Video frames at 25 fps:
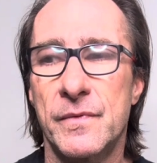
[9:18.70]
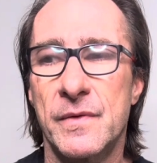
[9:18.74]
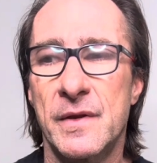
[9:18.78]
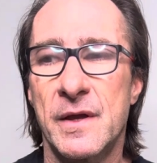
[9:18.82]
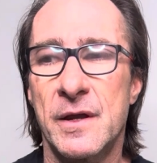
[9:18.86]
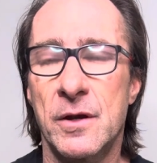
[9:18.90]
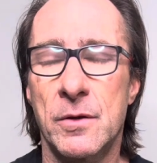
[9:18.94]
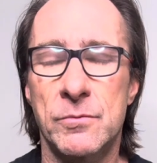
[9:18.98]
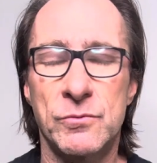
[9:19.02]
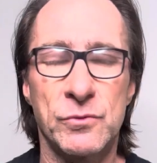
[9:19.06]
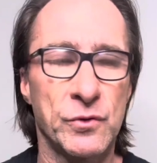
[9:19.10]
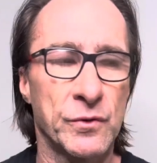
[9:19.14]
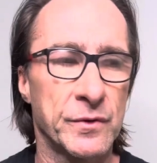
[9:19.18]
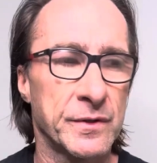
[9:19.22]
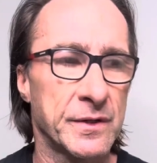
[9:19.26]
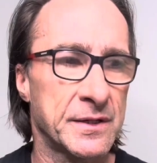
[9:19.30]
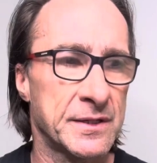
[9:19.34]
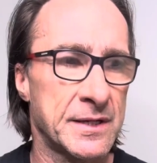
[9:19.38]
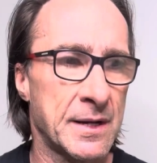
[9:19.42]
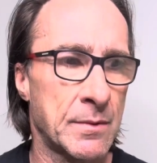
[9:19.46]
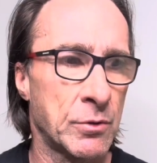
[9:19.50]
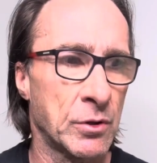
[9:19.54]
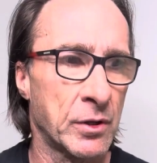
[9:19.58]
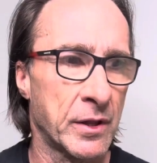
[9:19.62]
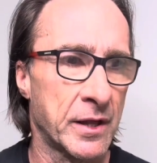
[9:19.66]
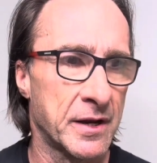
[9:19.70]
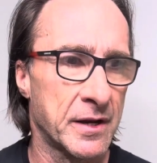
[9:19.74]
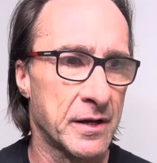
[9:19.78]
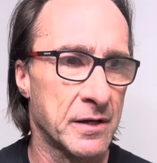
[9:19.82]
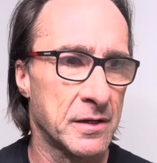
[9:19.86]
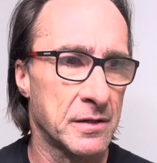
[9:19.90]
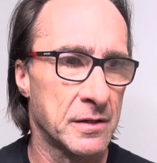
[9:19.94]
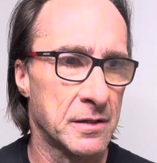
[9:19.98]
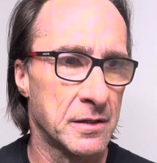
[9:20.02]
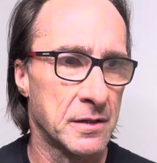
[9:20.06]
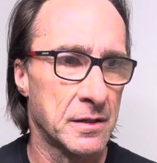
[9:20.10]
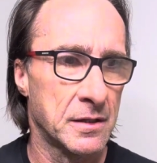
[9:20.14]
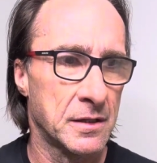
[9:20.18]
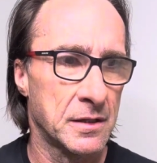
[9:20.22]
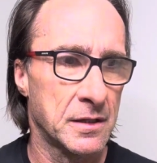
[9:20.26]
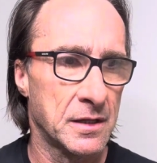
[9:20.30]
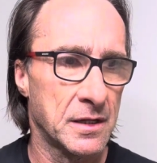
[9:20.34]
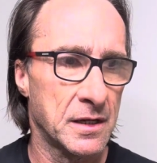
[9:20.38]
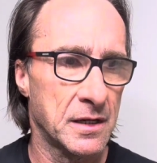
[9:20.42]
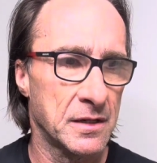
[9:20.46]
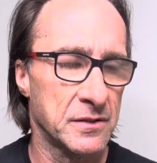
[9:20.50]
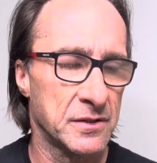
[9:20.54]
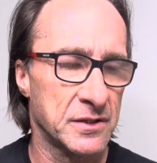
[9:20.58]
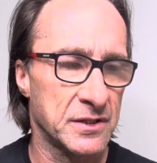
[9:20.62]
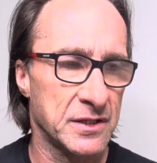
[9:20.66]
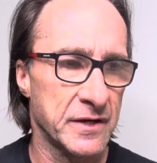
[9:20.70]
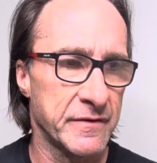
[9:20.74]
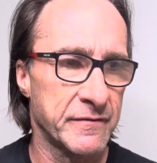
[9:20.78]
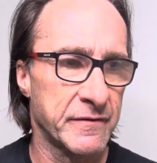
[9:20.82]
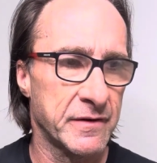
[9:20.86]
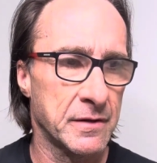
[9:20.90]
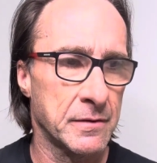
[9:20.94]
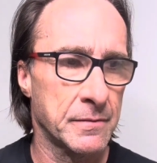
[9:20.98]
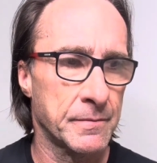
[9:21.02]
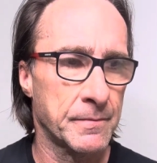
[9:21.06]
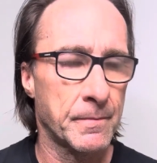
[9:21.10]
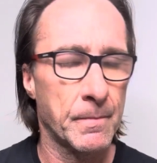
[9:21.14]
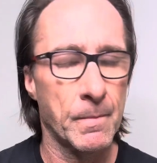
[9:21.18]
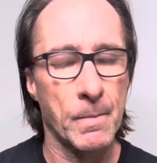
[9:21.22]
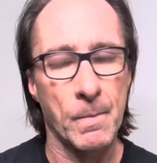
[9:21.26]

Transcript: And I'm doing a double header uh, this evening.